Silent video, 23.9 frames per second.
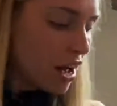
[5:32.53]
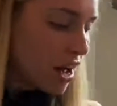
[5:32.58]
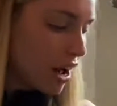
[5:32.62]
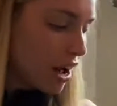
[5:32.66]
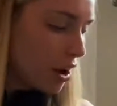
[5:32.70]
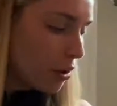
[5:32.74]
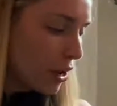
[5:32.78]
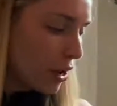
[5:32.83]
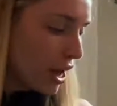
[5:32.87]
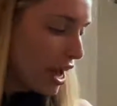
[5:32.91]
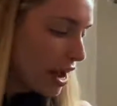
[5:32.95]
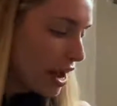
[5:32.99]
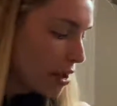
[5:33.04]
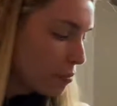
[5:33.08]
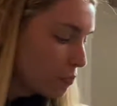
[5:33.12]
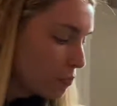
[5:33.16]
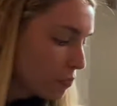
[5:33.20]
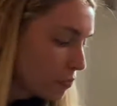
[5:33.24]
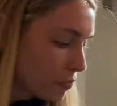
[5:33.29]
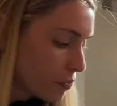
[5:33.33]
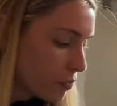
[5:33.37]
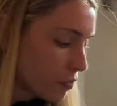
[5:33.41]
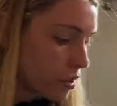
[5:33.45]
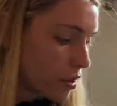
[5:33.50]
Okay,
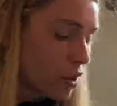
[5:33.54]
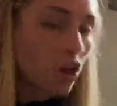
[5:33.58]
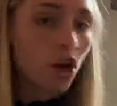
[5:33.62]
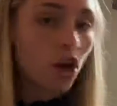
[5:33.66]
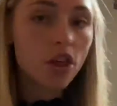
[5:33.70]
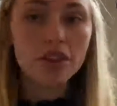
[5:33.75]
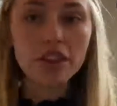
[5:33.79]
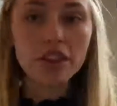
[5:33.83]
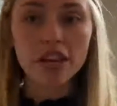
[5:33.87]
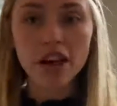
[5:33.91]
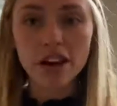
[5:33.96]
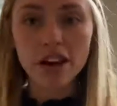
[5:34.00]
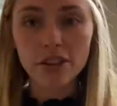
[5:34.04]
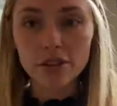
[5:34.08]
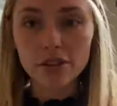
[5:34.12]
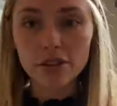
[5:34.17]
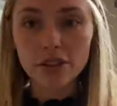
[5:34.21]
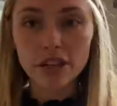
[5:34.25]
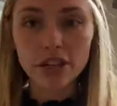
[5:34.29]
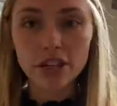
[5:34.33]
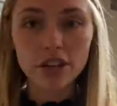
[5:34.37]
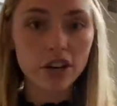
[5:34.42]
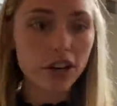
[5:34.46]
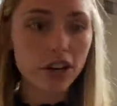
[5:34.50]
the other
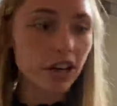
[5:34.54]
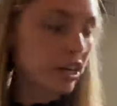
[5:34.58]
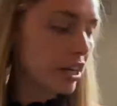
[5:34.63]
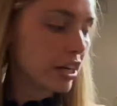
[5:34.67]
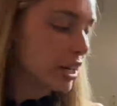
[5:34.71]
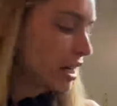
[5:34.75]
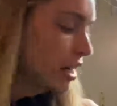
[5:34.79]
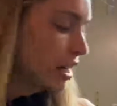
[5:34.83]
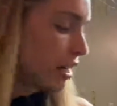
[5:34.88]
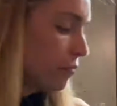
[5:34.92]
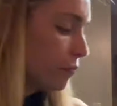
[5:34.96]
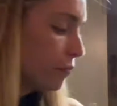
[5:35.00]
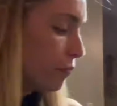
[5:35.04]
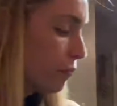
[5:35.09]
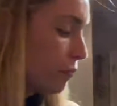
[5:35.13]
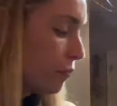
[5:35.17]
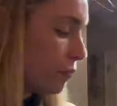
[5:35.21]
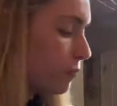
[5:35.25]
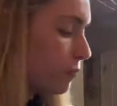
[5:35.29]
thing you're gonna need,